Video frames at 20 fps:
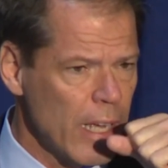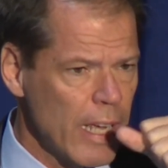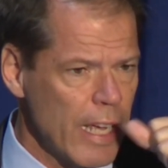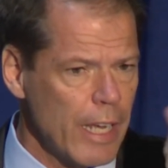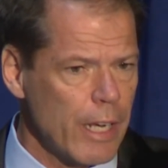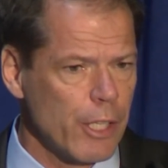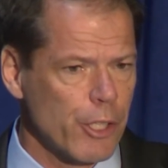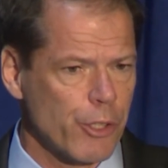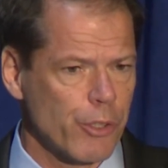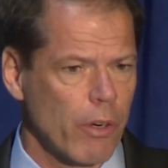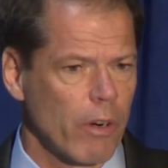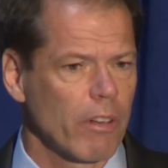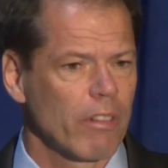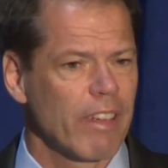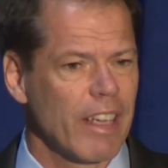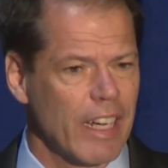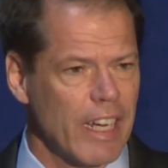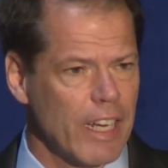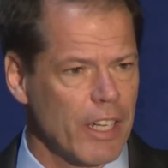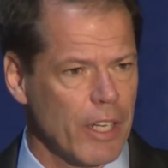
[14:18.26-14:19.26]
It is
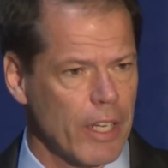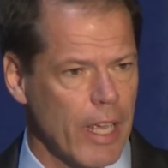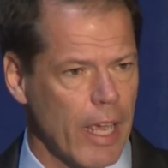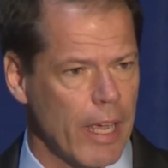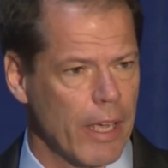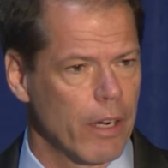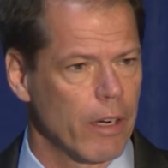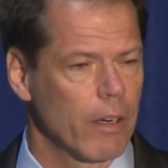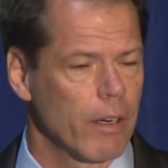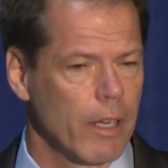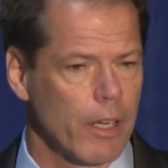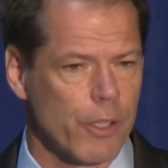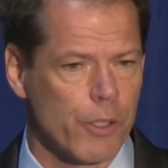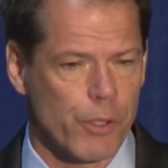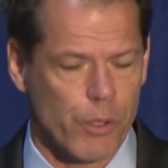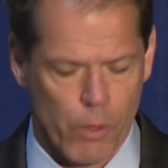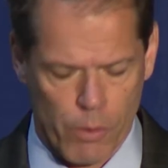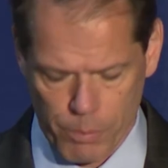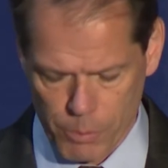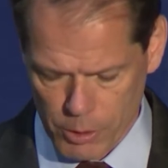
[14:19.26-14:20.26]
certainly an indicator, and it's
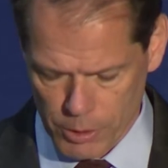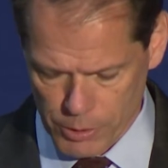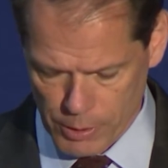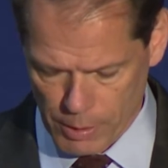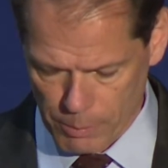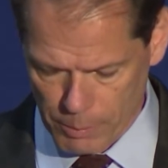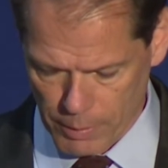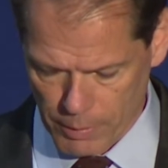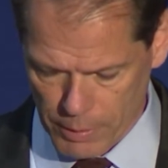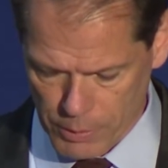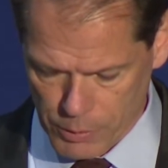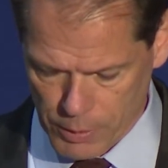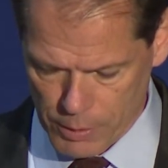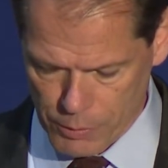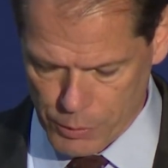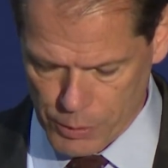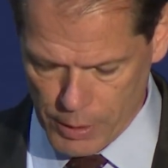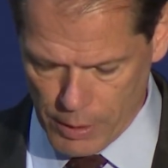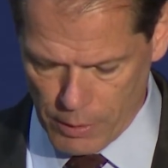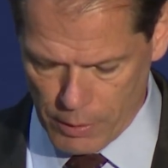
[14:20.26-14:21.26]
certainly something that's
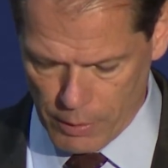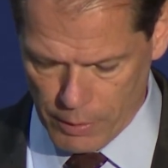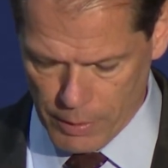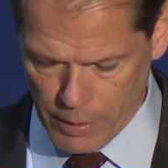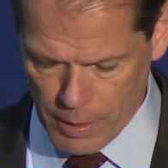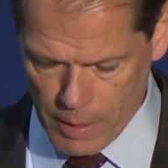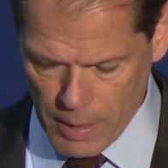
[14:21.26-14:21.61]
considered.